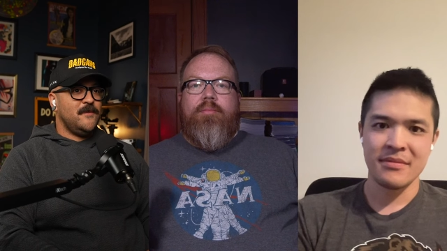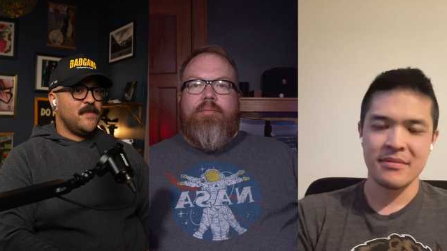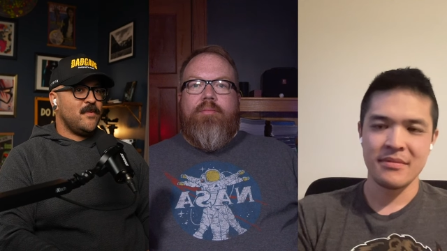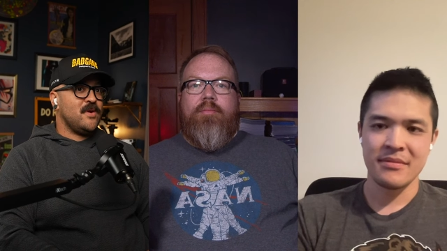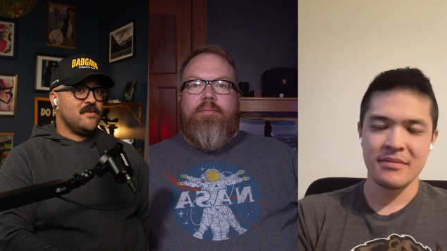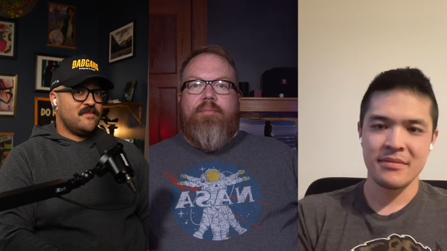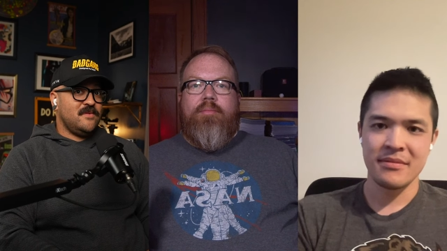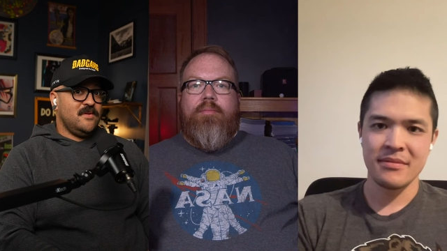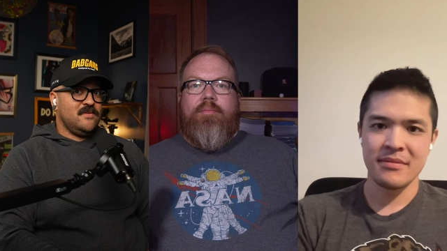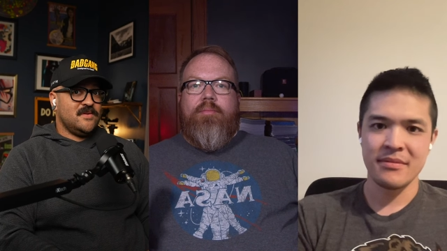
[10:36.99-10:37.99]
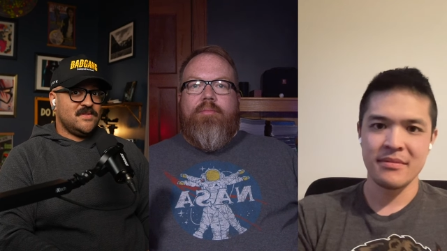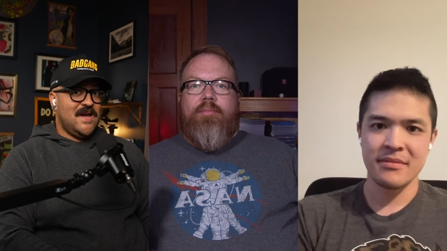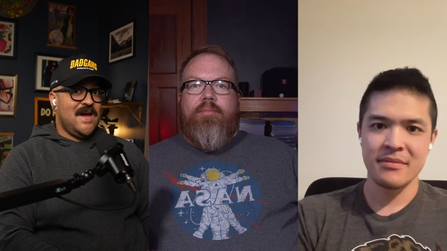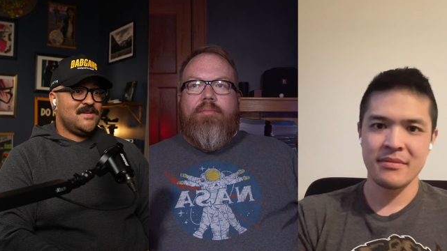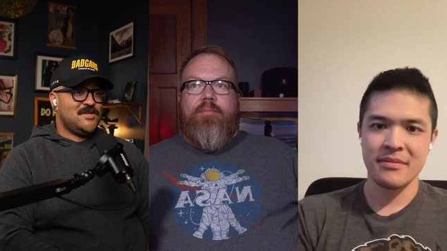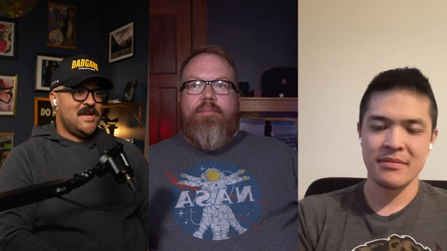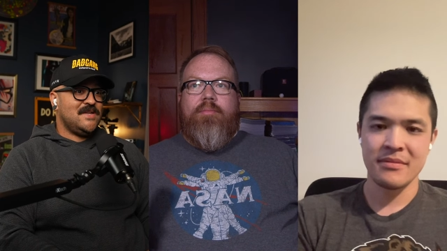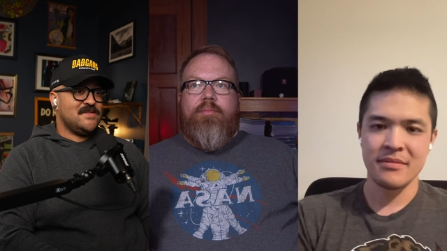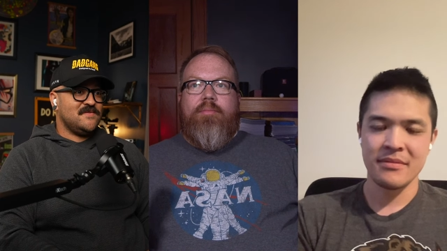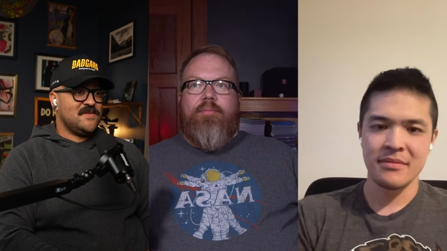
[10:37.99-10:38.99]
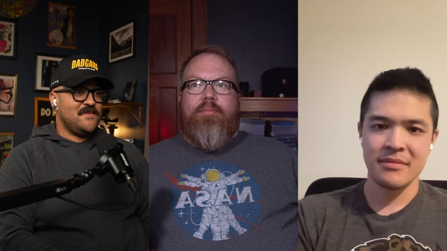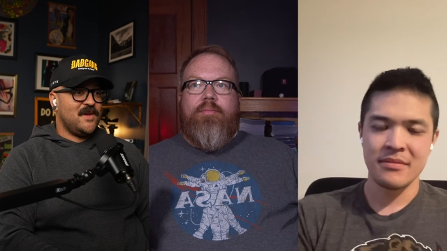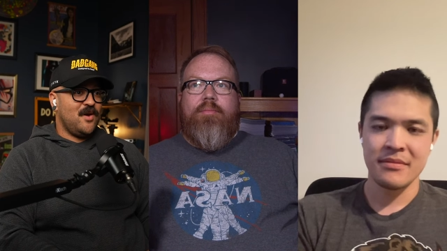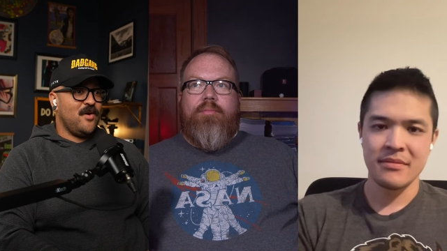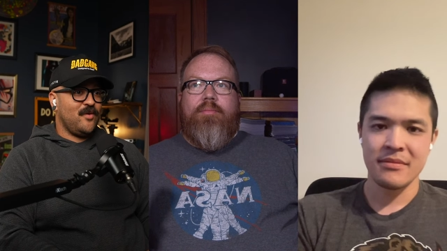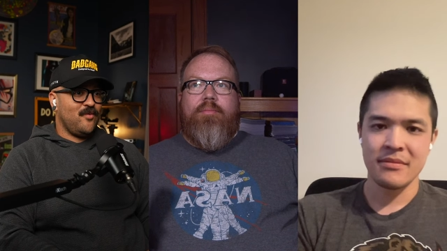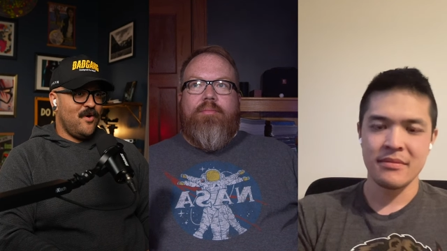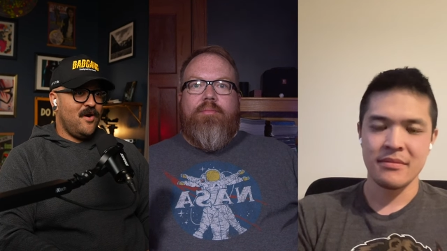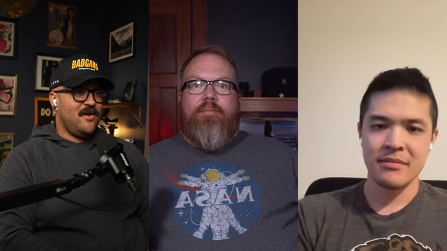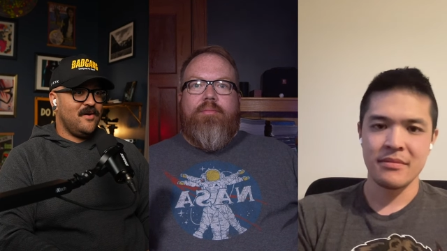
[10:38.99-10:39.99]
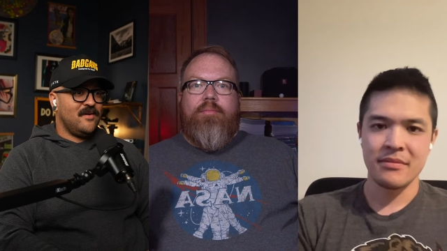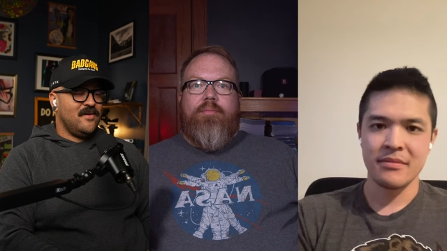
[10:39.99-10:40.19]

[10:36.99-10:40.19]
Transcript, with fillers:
Speaker 1: where you know there's a high chance of something going wrong